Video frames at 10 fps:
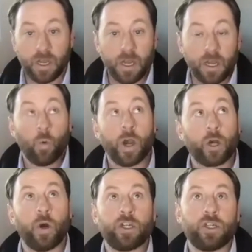what
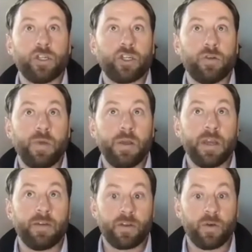questions should maybe
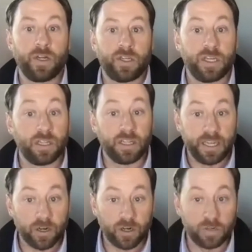FQHC
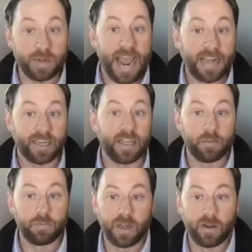leaders be asking
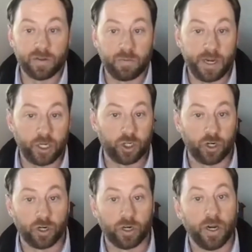themselves to make
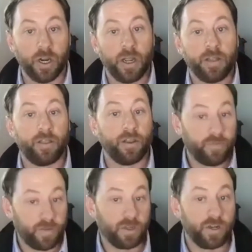sure that their
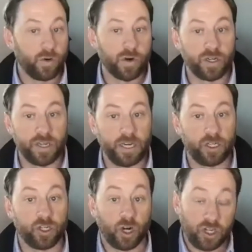facility and
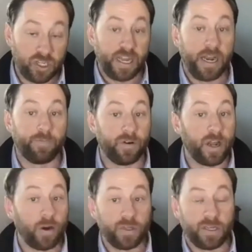organizations are set up for not
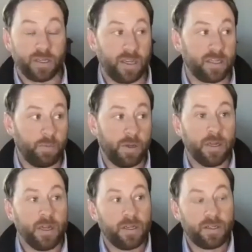only success, but
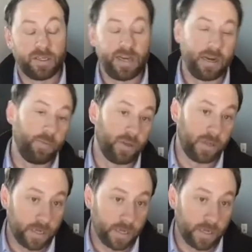sustainability?